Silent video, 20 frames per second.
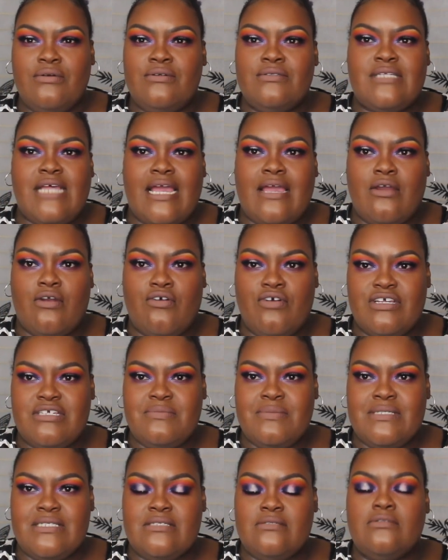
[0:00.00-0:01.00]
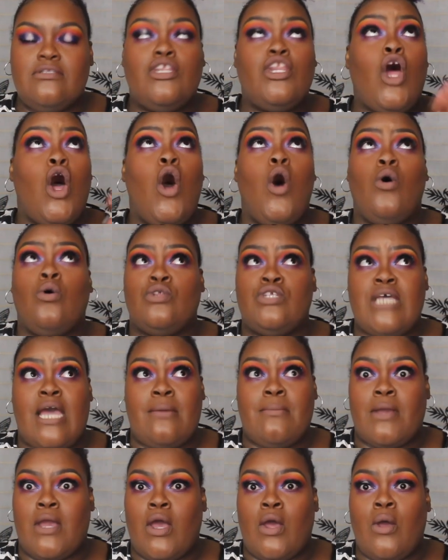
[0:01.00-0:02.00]
It was like a Christmas long
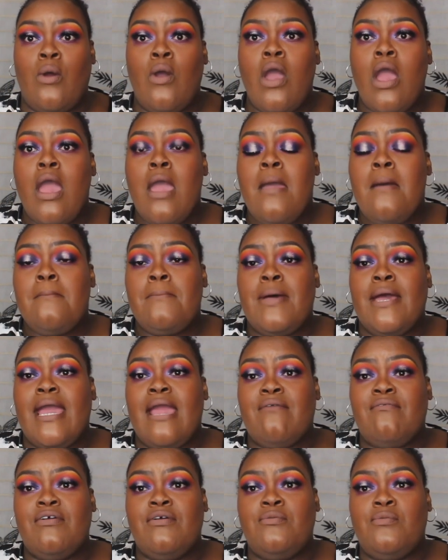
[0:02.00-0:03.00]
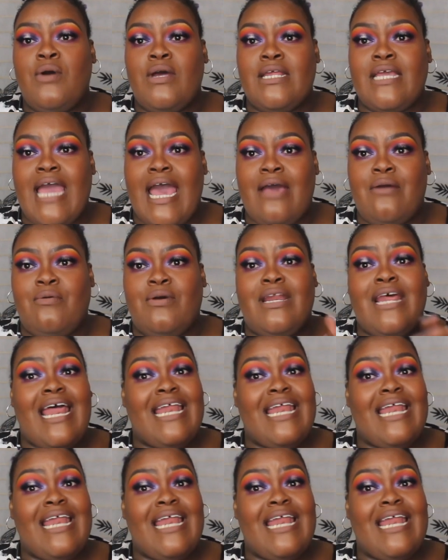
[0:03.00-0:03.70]
time ago, but everyone got one.